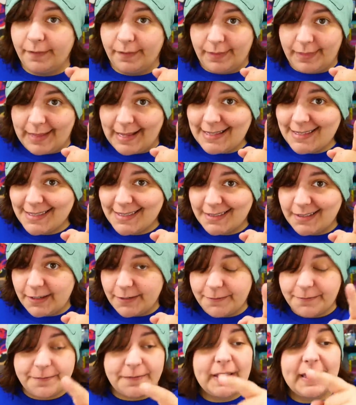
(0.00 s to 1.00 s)
that
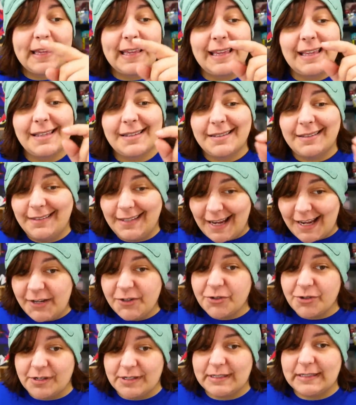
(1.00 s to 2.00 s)
stuff is
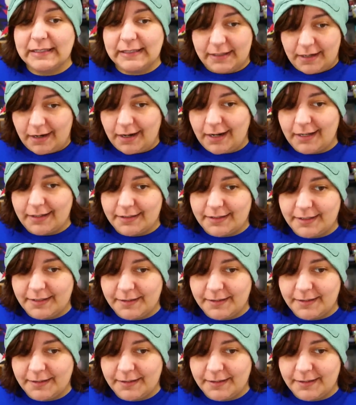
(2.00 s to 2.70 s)
dangerously hot.